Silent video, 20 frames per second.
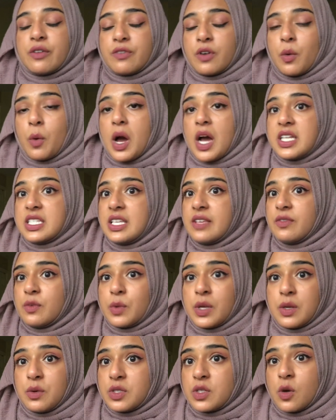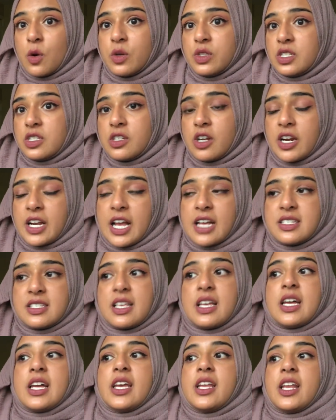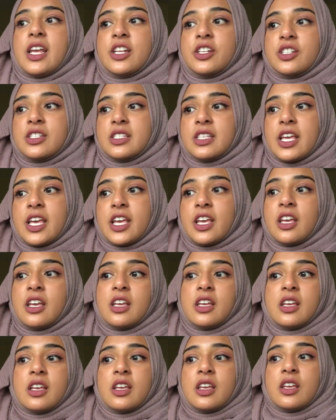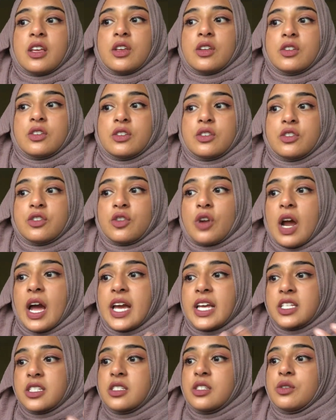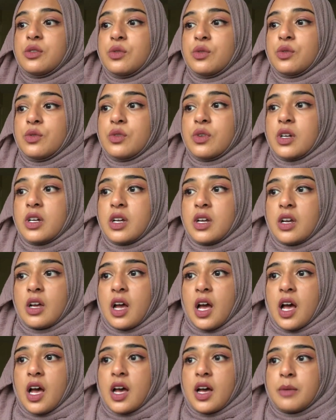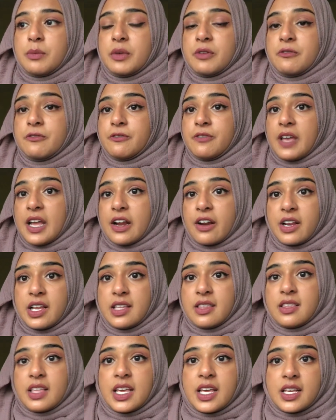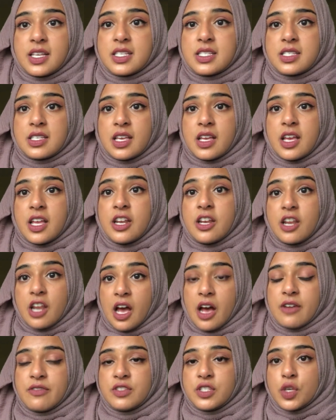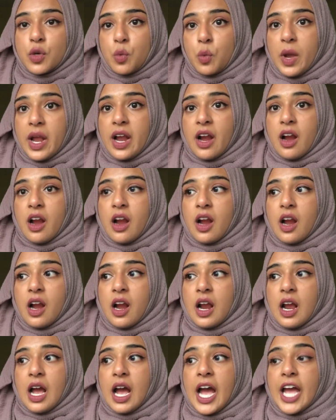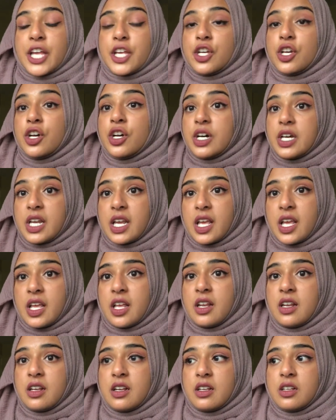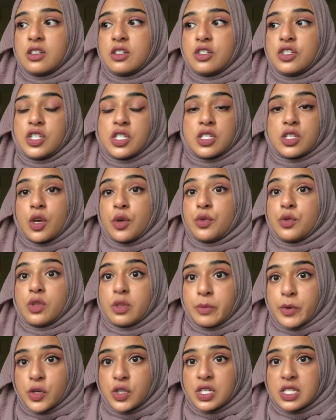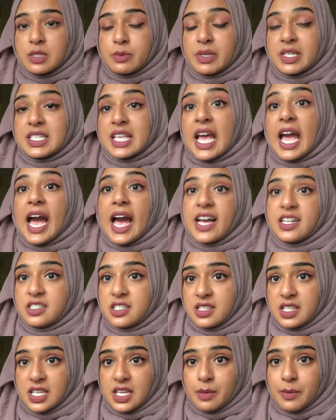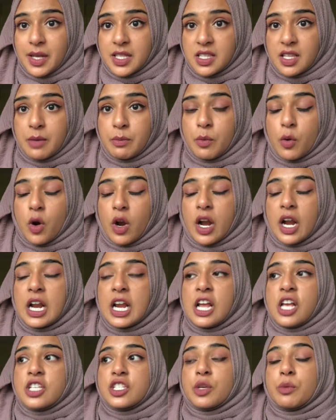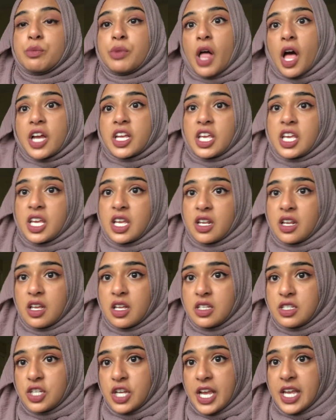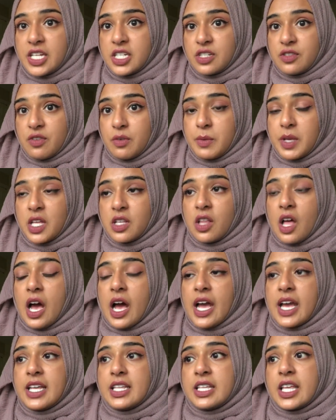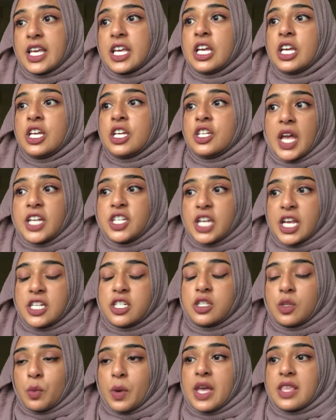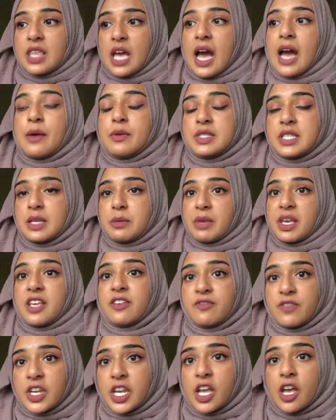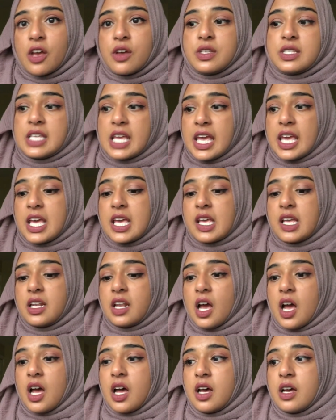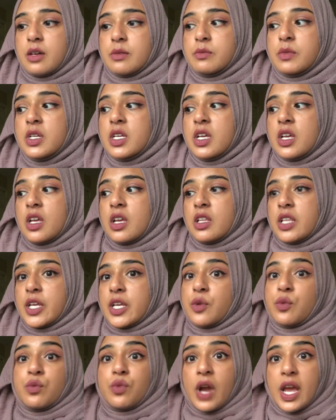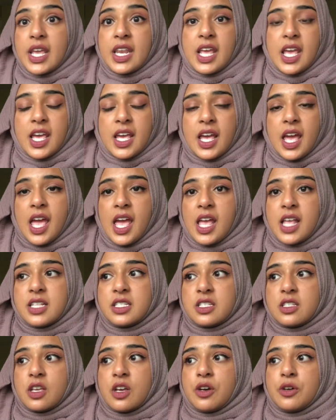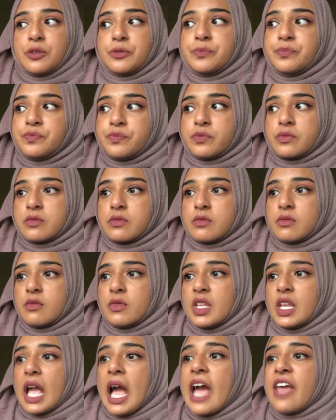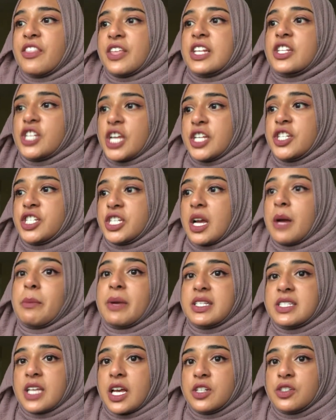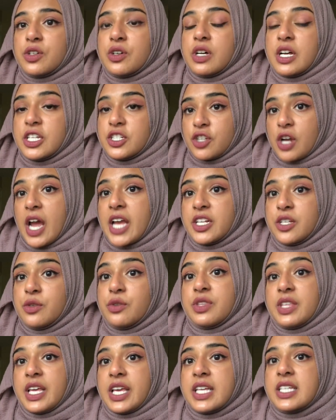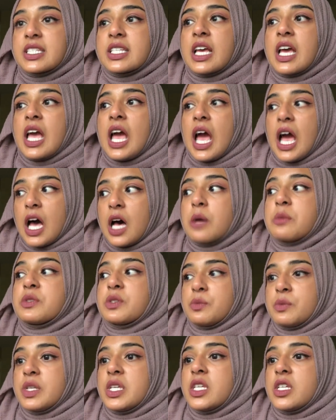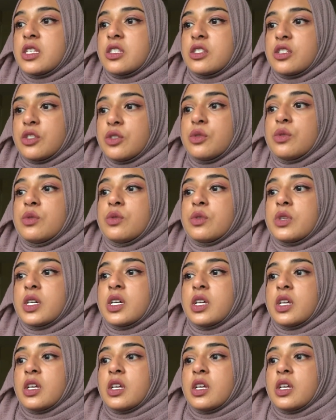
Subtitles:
for walks, even when it was cold and dark outside, and just like trying to vary things enough to where I couldn't just go through the motions, because I had to think about them more. So blogging, it changed for me a lot. And like I changed the way that I was like making videos and like writing. And so I think changing up my schedule and trying new things helped me to